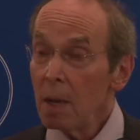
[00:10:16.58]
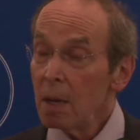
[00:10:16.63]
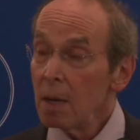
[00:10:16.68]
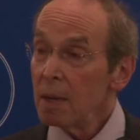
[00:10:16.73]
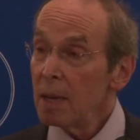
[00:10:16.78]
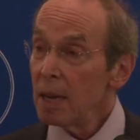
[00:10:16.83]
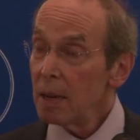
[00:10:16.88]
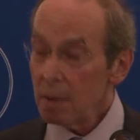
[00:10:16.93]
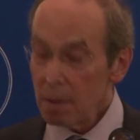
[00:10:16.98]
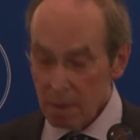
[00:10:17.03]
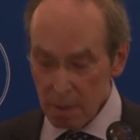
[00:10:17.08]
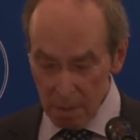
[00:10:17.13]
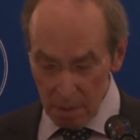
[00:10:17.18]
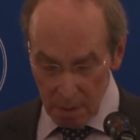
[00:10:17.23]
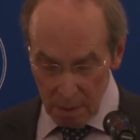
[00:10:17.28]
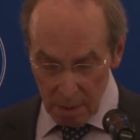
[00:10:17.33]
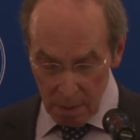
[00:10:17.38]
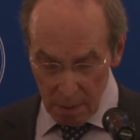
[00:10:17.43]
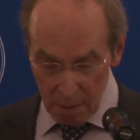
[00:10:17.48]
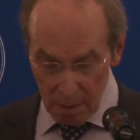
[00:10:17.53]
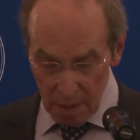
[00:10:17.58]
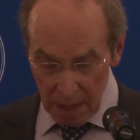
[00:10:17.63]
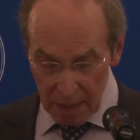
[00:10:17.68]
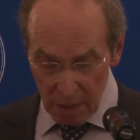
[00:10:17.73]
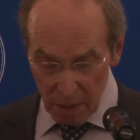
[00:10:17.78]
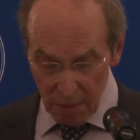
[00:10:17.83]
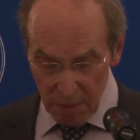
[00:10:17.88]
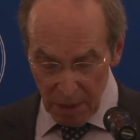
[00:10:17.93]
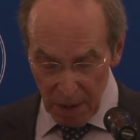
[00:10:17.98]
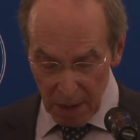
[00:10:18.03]
Now,
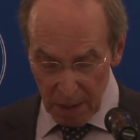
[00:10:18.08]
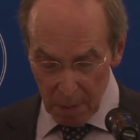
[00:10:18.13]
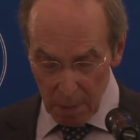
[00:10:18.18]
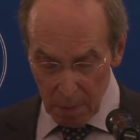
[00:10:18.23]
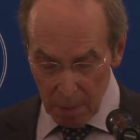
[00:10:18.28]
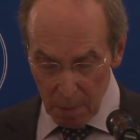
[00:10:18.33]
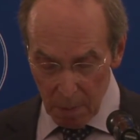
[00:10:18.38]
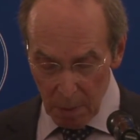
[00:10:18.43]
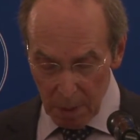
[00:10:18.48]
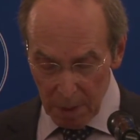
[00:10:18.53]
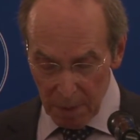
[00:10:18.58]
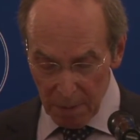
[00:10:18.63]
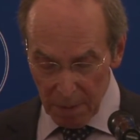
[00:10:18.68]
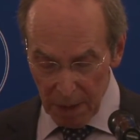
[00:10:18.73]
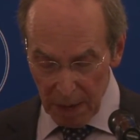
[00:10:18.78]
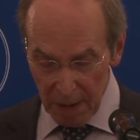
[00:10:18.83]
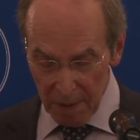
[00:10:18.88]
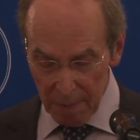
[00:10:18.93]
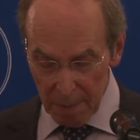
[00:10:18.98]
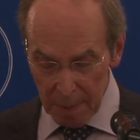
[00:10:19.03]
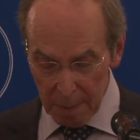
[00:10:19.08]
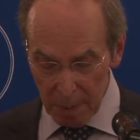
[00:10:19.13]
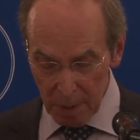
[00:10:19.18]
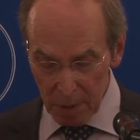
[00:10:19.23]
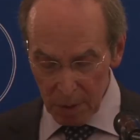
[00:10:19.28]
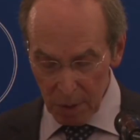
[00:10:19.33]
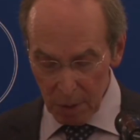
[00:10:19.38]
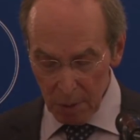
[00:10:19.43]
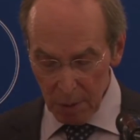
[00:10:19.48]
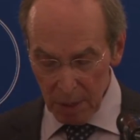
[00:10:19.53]
that's fine when the five
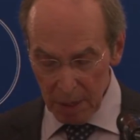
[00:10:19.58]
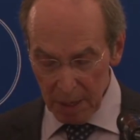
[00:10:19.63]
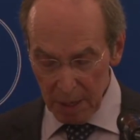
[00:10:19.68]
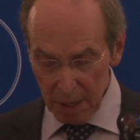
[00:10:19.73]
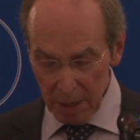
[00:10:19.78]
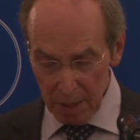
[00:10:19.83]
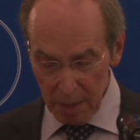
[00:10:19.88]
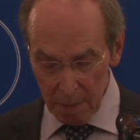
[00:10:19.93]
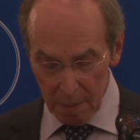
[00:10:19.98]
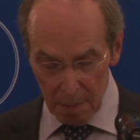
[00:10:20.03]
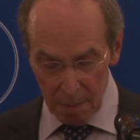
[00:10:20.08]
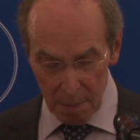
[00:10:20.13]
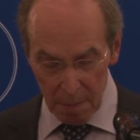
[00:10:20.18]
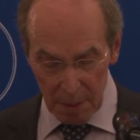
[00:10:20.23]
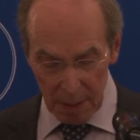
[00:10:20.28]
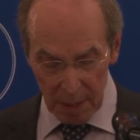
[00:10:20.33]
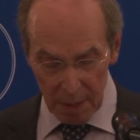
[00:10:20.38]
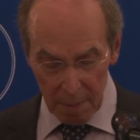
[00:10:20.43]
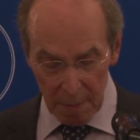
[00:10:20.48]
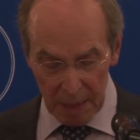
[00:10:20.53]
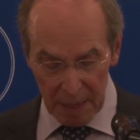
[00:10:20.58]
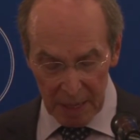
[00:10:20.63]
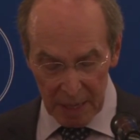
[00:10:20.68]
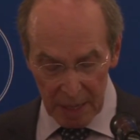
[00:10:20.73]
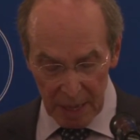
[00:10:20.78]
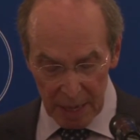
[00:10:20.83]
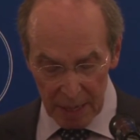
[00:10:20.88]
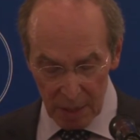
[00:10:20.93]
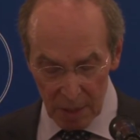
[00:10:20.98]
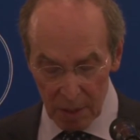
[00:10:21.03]
members agree, but in many
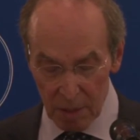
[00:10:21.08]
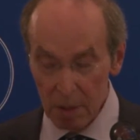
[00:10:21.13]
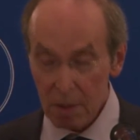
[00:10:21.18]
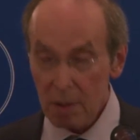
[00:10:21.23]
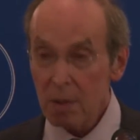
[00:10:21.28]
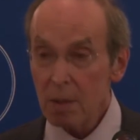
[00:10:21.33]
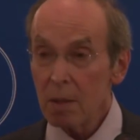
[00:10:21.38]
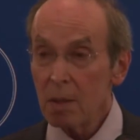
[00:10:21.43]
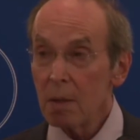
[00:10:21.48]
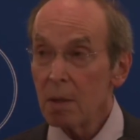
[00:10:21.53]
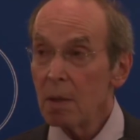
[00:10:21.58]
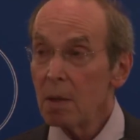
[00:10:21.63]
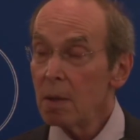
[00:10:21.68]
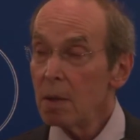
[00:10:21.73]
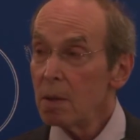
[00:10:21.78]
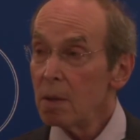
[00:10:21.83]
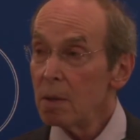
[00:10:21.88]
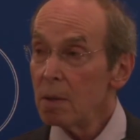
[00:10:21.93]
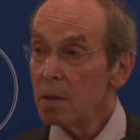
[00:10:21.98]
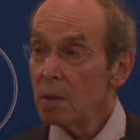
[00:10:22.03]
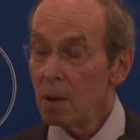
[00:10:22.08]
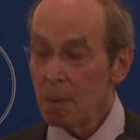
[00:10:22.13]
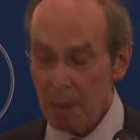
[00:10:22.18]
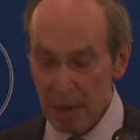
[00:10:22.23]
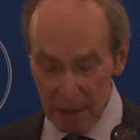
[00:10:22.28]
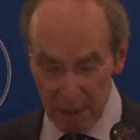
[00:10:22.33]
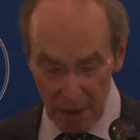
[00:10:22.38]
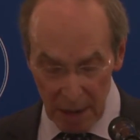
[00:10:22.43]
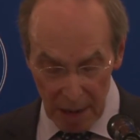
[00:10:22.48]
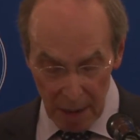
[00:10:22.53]
cases, no
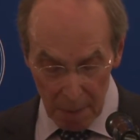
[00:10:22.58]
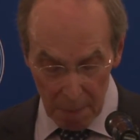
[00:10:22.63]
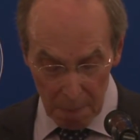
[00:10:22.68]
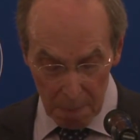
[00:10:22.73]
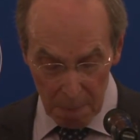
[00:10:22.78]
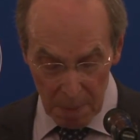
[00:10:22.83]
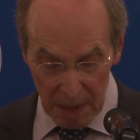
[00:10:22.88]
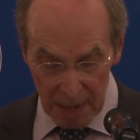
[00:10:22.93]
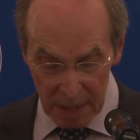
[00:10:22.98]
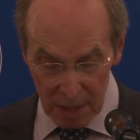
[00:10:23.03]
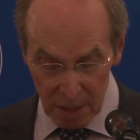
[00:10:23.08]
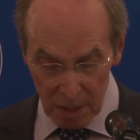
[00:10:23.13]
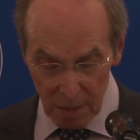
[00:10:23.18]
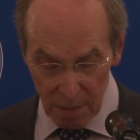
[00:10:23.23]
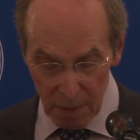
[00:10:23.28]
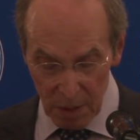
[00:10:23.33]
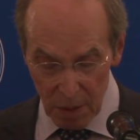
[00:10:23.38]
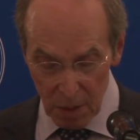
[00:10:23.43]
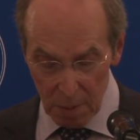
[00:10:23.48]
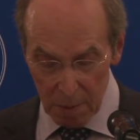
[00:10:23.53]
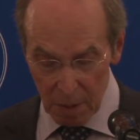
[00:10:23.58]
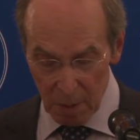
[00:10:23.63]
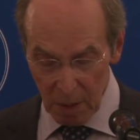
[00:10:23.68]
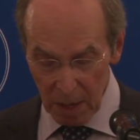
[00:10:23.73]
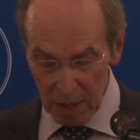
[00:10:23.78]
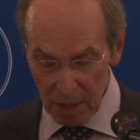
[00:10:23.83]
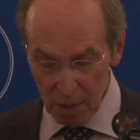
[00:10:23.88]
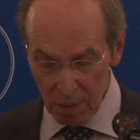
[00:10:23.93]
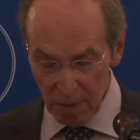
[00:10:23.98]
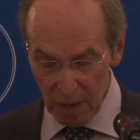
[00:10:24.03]
matter how massive the human
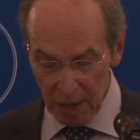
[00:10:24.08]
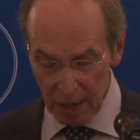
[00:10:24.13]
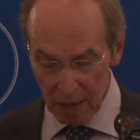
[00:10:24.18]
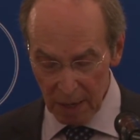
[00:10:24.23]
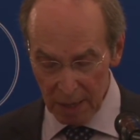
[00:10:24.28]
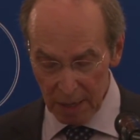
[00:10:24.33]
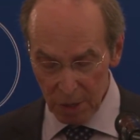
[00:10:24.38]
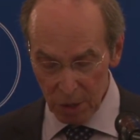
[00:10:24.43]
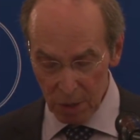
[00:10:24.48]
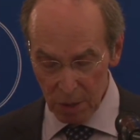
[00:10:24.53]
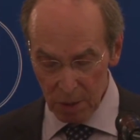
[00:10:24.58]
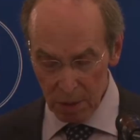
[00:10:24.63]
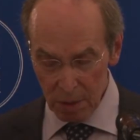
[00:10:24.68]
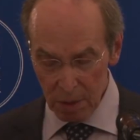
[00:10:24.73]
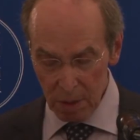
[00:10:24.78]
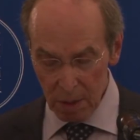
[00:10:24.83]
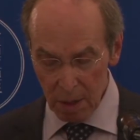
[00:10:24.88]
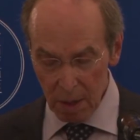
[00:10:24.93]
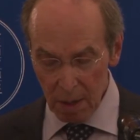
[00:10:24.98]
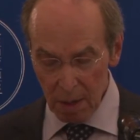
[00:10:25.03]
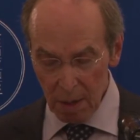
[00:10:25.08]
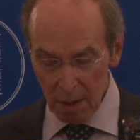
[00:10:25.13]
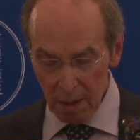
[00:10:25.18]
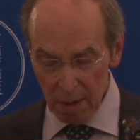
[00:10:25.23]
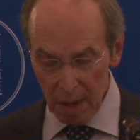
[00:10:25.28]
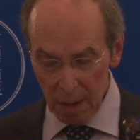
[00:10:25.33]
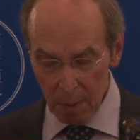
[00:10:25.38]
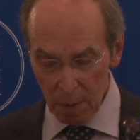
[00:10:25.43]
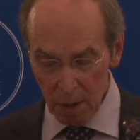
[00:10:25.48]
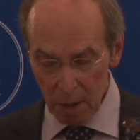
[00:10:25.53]
rights violations,
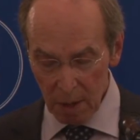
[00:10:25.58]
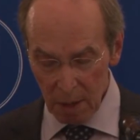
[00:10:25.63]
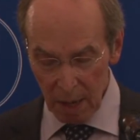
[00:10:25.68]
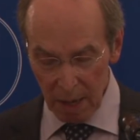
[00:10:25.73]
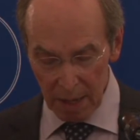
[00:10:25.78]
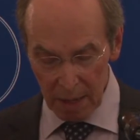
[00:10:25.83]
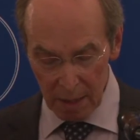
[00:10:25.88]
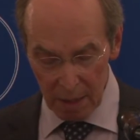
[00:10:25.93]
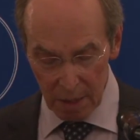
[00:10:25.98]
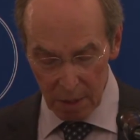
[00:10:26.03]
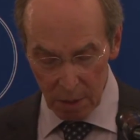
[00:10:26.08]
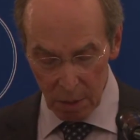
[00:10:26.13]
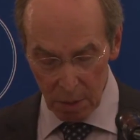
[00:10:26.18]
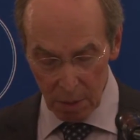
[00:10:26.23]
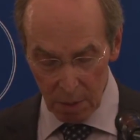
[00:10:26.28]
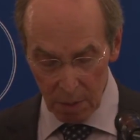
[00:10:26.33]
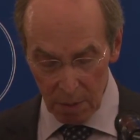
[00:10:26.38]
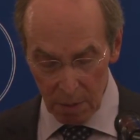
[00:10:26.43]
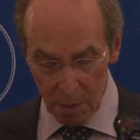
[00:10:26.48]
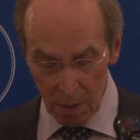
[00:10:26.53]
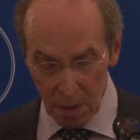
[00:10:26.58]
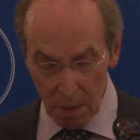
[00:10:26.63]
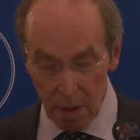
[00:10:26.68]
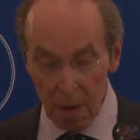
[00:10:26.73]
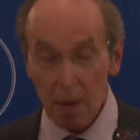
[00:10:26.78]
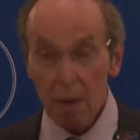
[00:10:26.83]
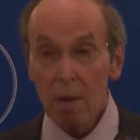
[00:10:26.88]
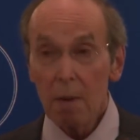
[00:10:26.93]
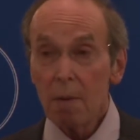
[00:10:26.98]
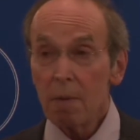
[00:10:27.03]
they were unlikely to.
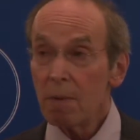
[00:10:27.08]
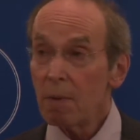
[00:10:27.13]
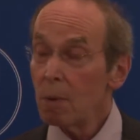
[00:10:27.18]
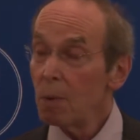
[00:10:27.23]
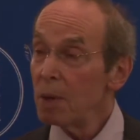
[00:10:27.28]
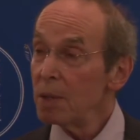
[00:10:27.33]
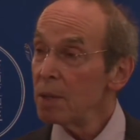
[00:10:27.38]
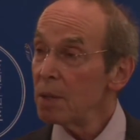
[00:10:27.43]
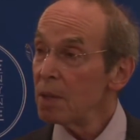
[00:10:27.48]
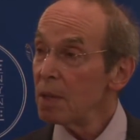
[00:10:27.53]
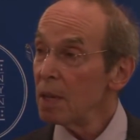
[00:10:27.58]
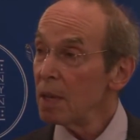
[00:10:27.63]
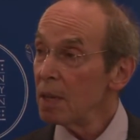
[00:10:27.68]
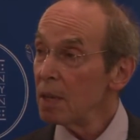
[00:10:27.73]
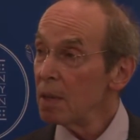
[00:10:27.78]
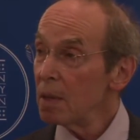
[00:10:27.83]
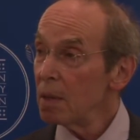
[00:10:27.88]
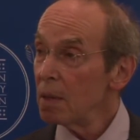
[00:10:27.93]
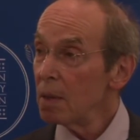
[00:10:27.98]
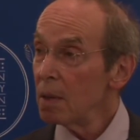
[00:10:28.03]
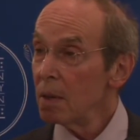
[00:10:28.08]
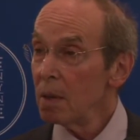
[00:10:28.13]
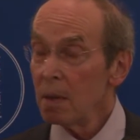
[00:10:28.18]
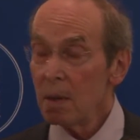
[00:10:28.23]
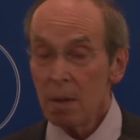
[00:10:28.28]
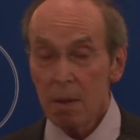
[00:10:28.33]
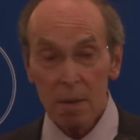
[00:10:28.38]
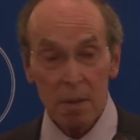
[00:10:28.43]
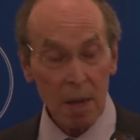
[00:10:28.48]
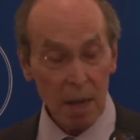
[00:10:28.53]
For one thing,
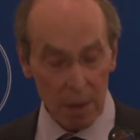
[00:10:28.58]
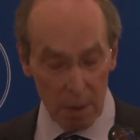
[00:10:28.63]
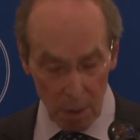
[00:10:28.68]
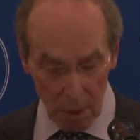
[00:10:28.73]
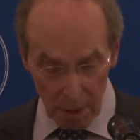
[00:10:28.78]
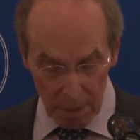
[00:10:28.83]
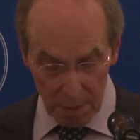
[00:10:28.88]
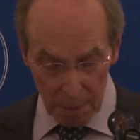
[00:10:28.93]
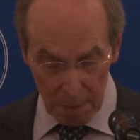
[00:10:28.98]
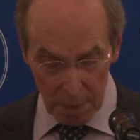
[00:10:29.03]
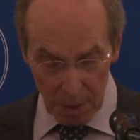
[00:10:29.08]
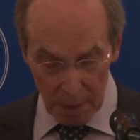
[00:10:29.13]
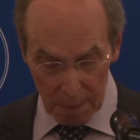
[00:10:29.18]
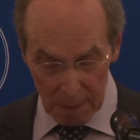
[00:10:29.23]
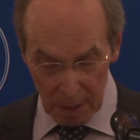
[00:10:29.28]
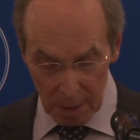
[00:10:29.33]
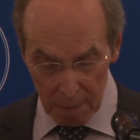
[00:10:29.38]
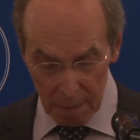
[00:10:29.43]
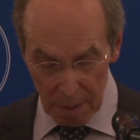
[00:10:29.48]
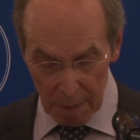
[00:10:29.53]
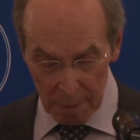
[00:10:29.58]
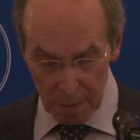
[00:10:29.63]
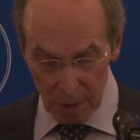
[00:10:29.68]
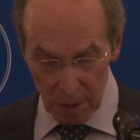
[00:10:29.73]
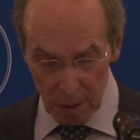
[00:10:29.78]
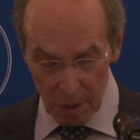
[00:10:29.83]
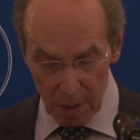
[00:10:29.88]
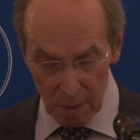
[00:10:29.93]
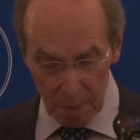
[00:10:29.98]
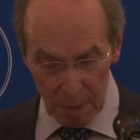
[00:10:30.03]
not all of the permanent
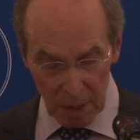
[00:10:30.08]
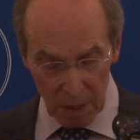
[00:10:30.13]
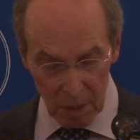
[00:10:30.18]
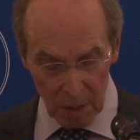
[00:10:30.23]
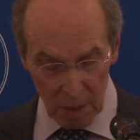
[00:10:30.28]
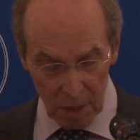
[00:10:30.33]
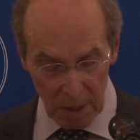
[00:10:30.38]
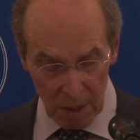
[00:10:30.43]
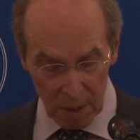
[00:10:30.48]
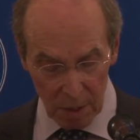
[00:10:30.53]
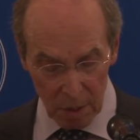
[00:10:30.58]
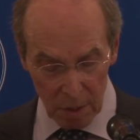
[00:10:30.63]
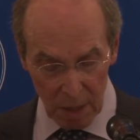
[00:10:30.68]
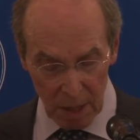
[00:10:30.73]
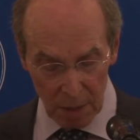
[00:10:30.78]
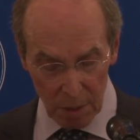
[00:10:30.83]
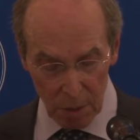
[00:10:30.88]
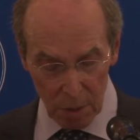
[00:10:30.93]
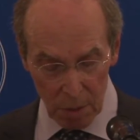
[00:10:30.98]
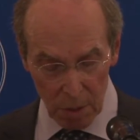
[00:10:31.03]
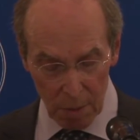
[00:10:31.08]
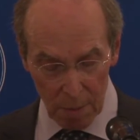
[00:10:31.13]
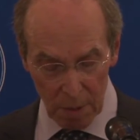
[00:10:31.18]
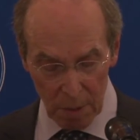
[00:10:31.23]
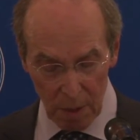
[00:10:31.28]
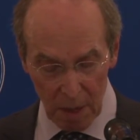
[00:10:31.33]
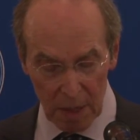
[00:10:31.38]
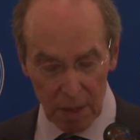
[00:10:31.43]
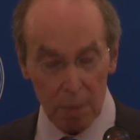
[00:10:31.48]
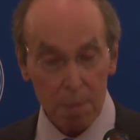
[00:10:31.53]
members are committed to the International Human
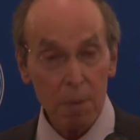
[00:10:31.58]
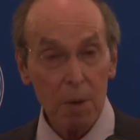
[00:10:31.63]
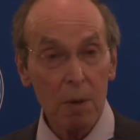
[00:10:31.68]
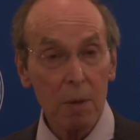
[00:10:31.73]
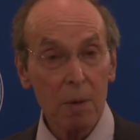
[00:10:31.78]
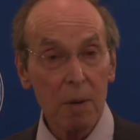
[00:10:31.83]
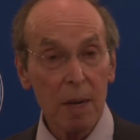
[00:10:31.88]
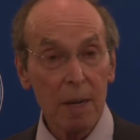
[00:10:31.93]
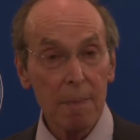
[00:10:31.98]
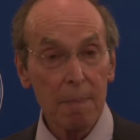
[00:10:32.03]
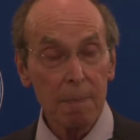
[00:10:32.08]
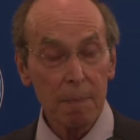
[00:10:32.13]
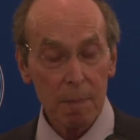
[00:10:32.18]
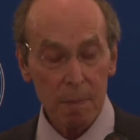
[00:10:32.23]
Rights Program.